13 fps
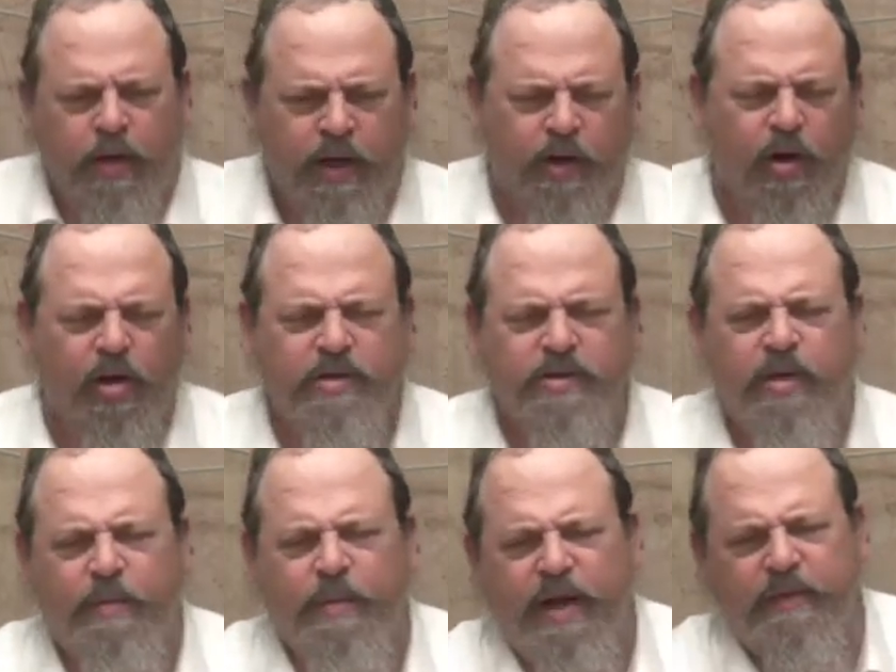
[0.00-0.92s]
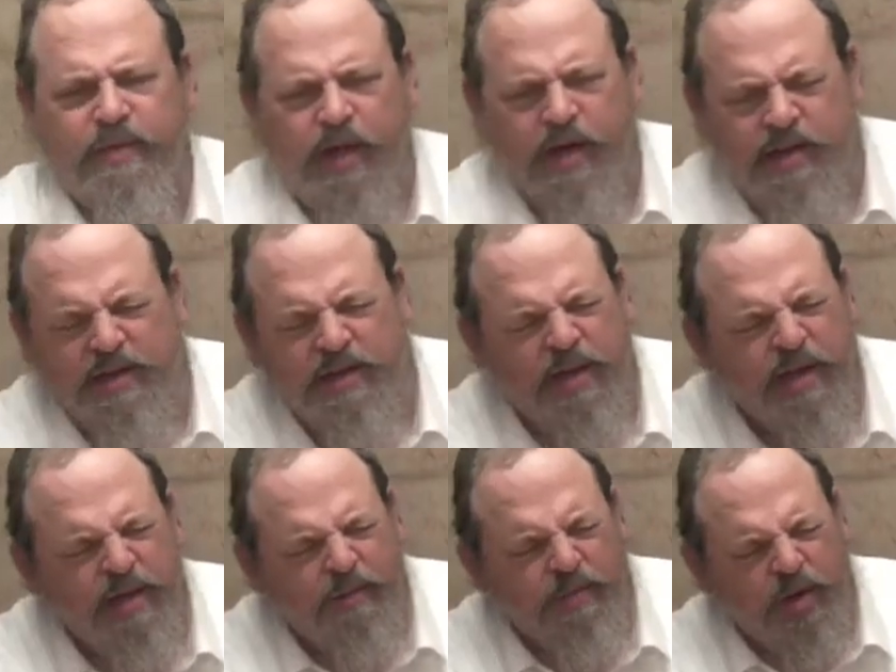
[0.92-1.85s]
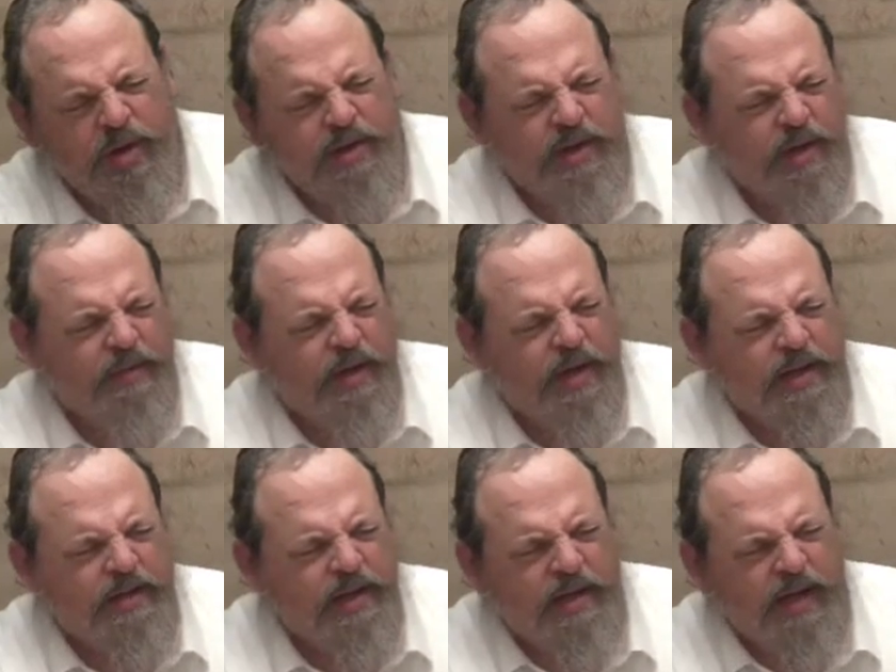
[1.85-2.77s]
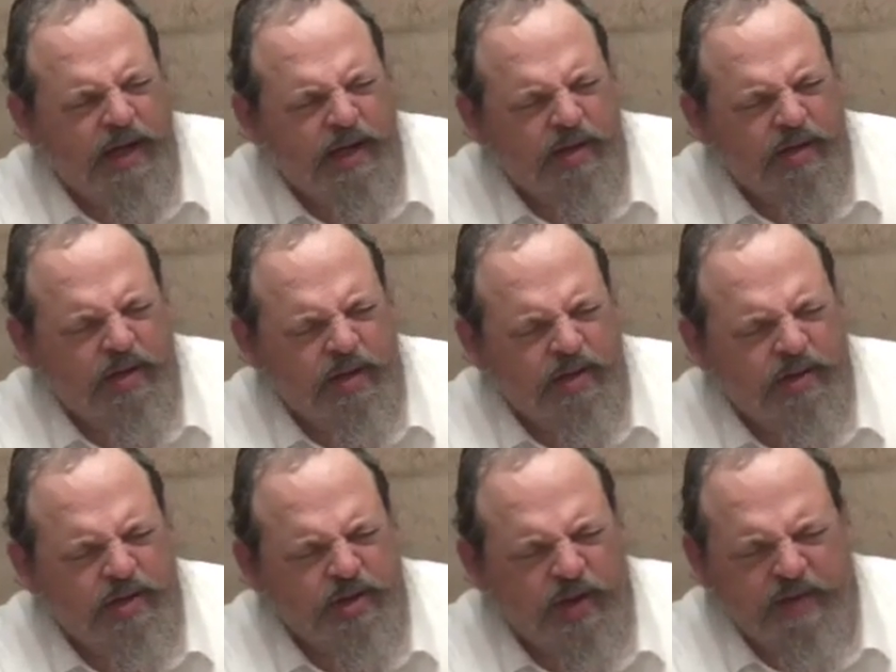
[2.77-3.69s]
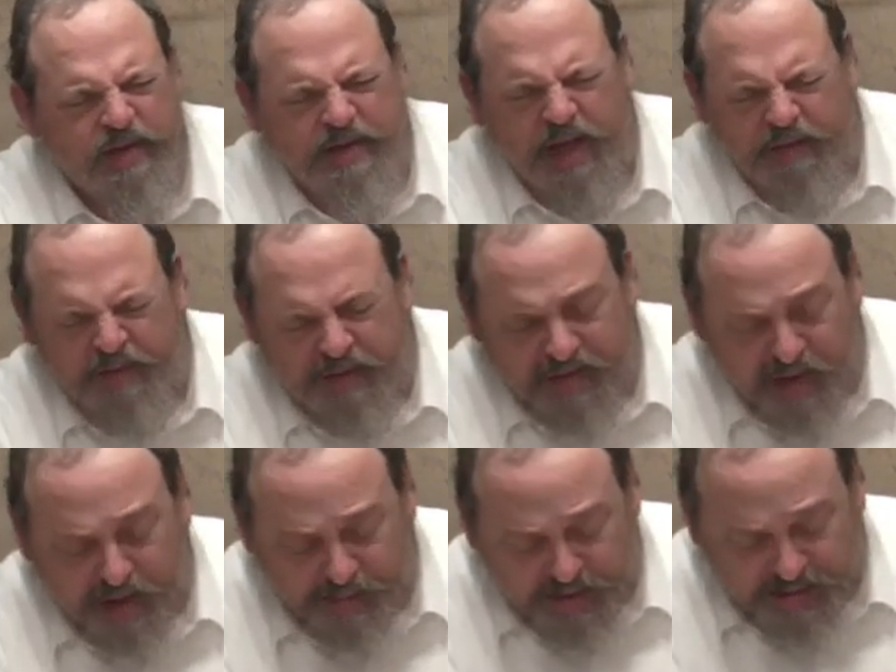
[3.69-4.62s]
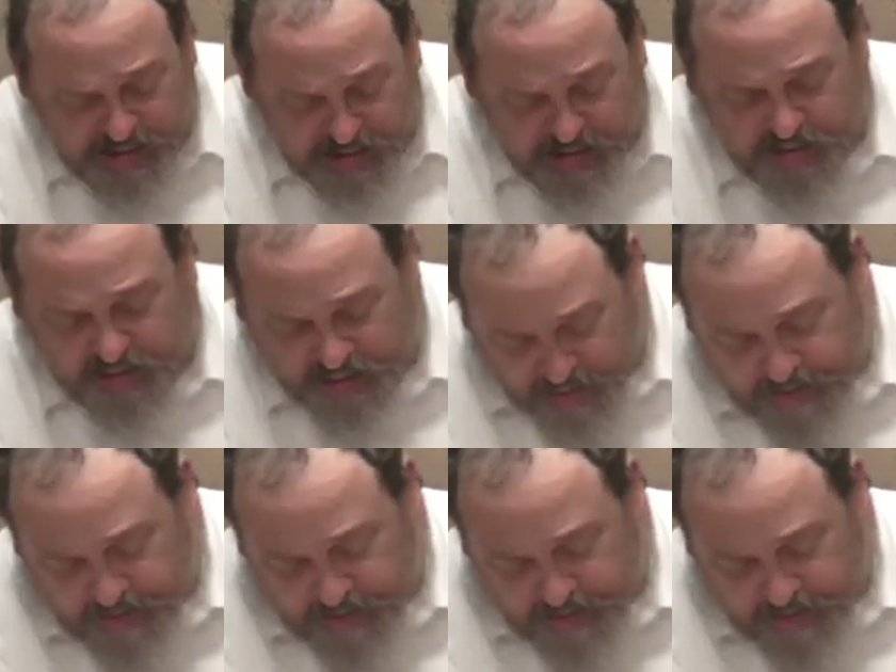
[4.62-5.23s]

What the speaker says: Here also I might have thought it's muksa because any usage of this oven is going to be a tikkun.